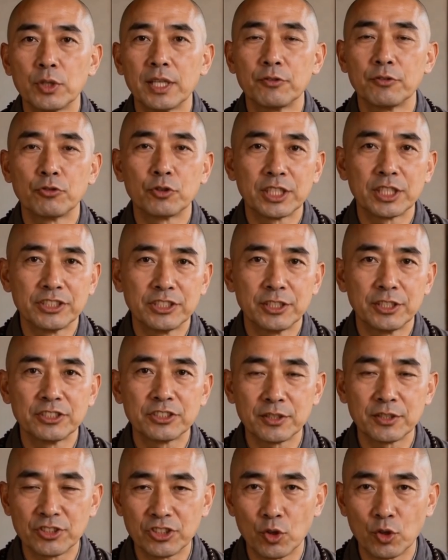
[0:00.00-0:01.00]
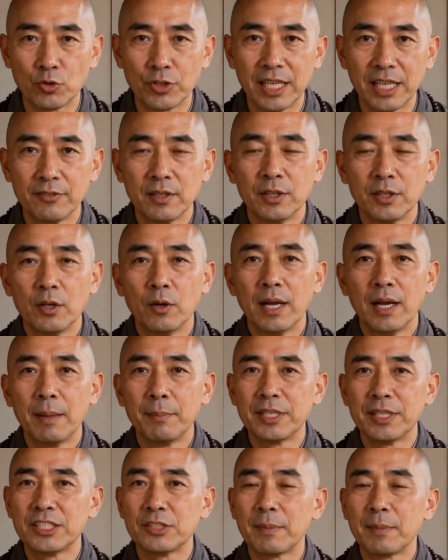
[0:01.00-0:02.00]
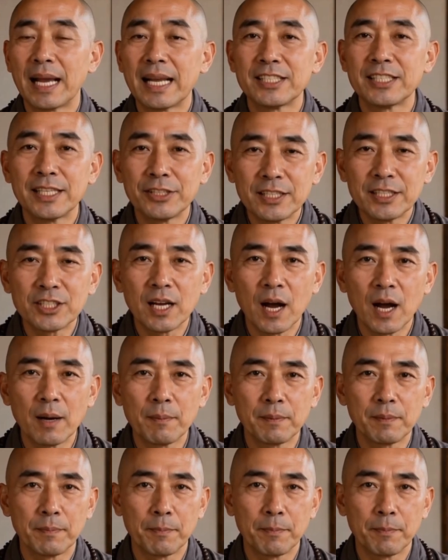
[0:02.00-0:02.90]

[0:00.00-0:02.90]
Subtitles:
it freezes, so leave a little empty space at the top.